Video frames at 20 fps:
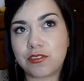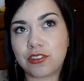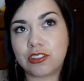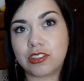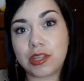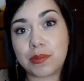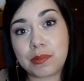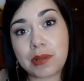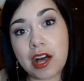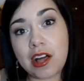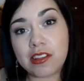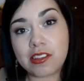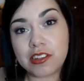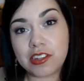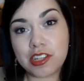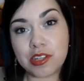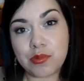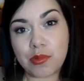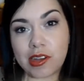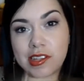for lip color.
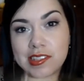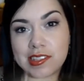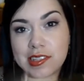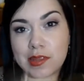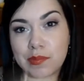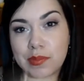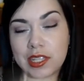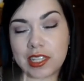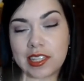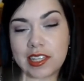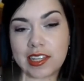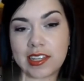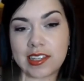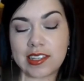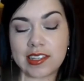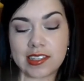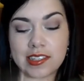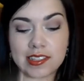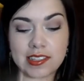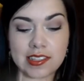You want something that
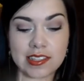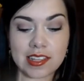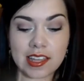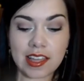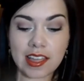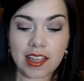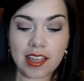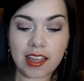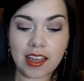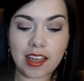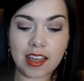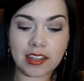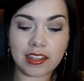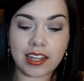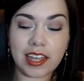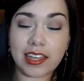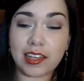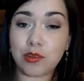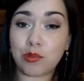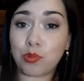is
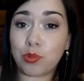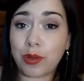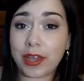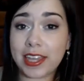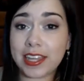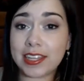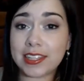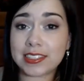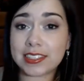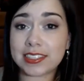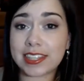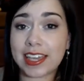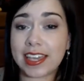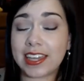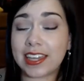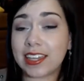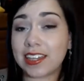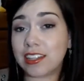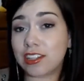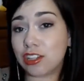lightweight
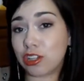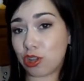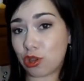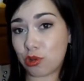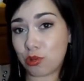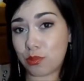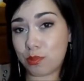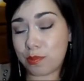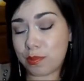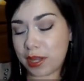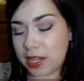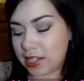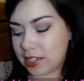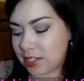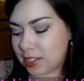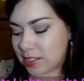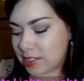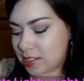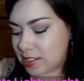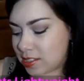and low
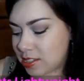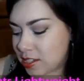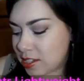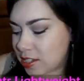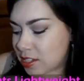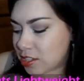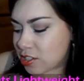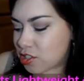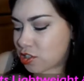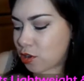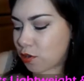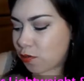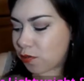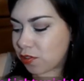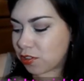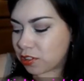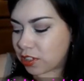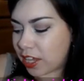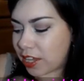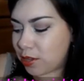maintenance. So
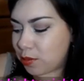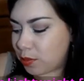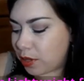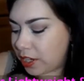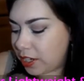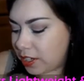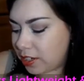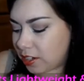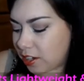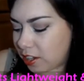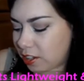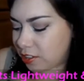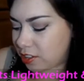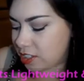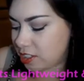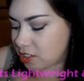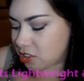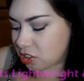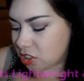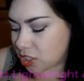for lightweight,
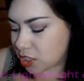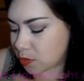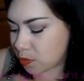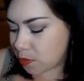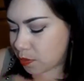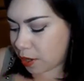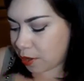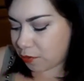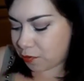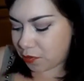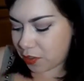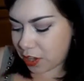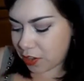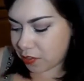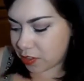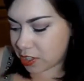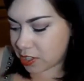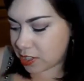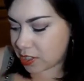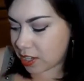these are some of my
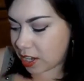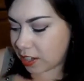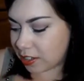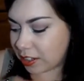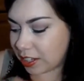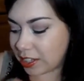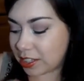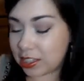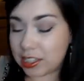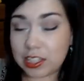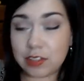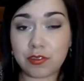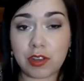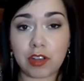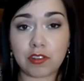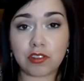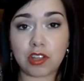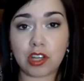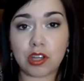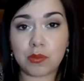favorites. I like the
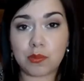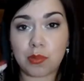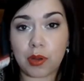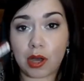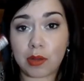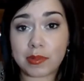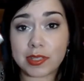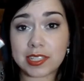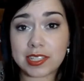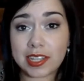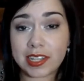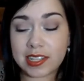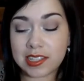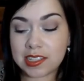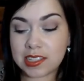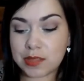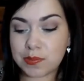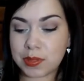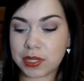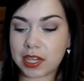Revlon Balm
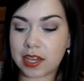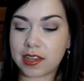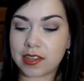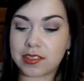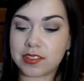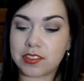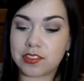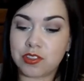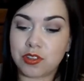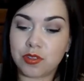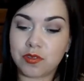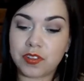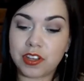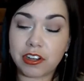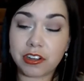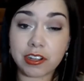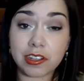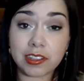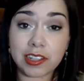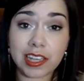Stains because they're
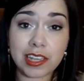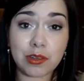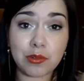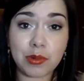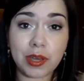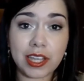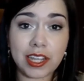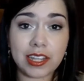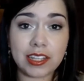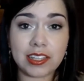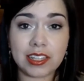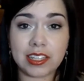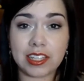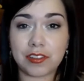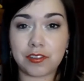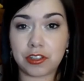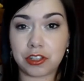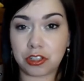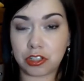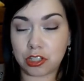very lightweight. They
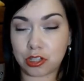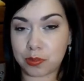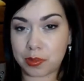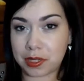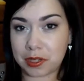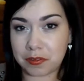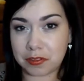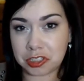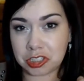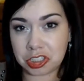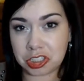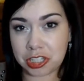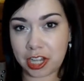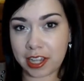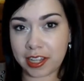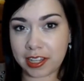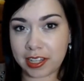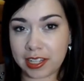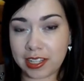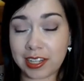give you a little bit of a
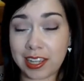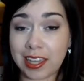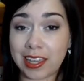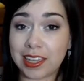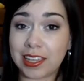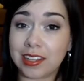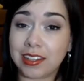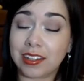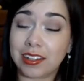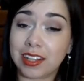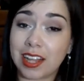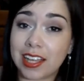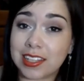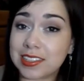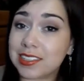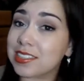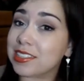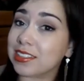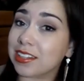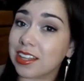shine and
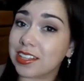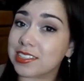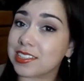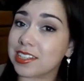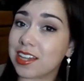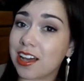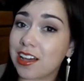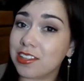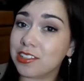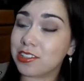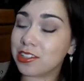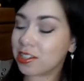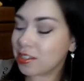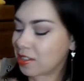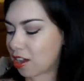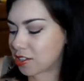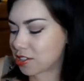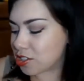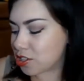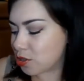lots of color.
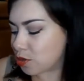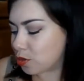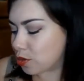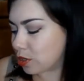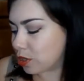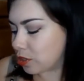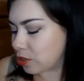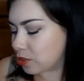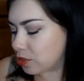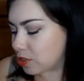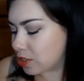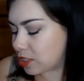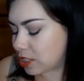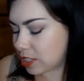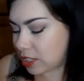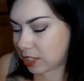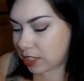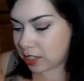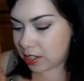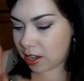Also, there's
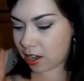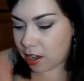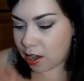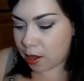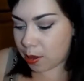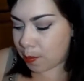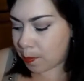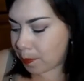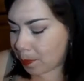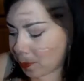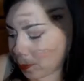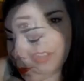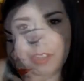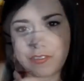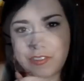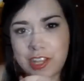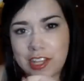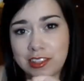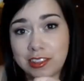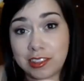the
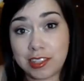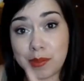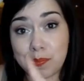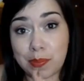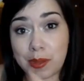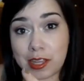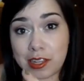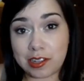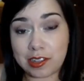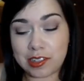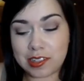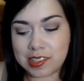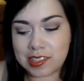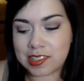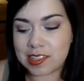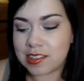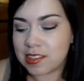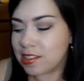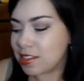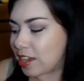Revlon Lip Butters.
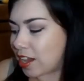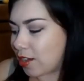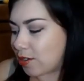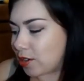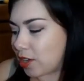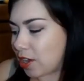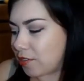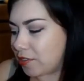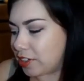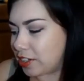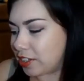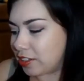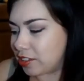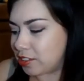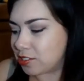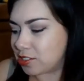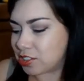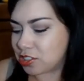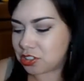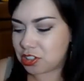I don't have any of
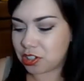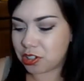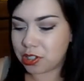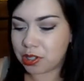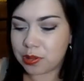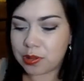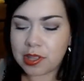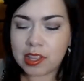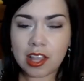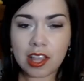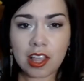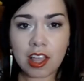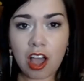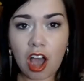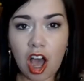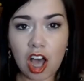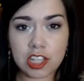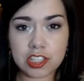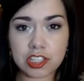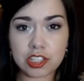those to show you.
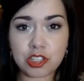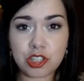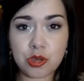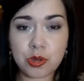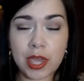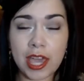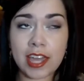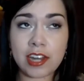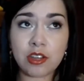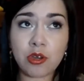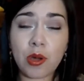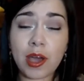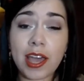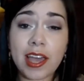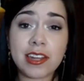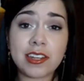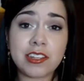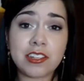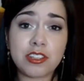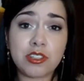Also, you can go
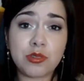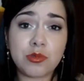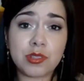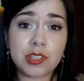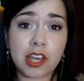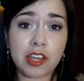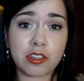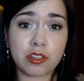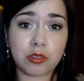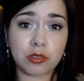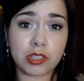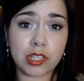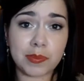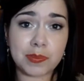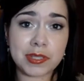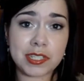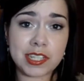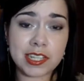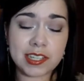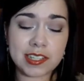ahead and use other
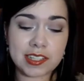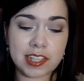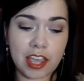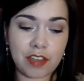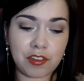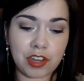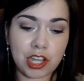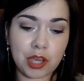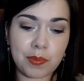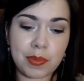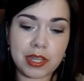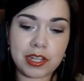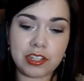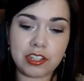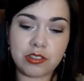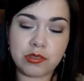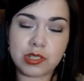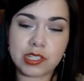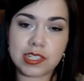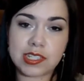lipsticks. I
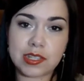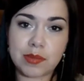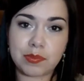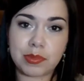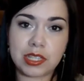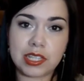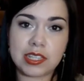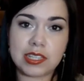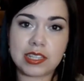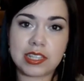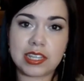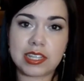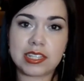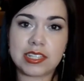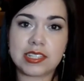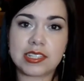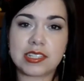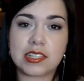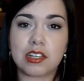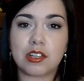recommend using something that
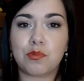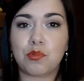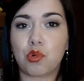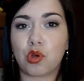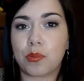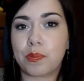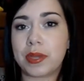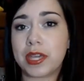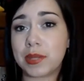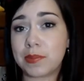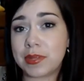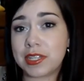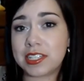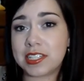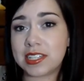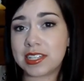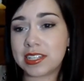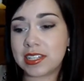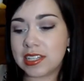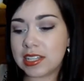is more
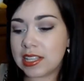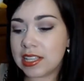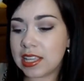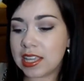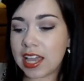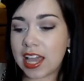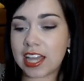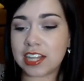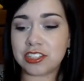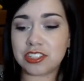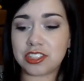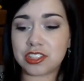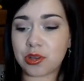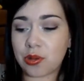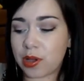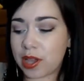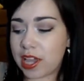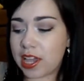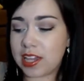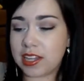pigmented, and just
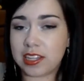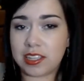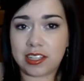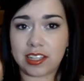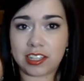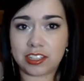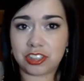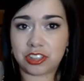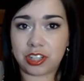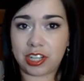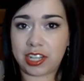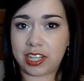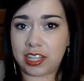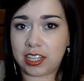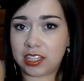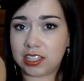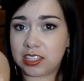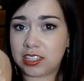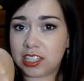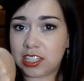go ahead and get your
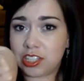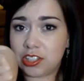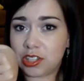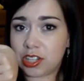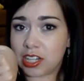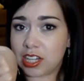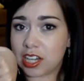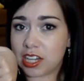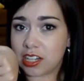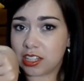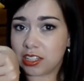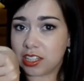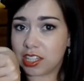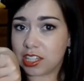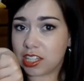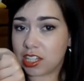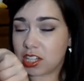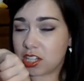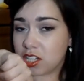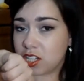hand, and you can kind of like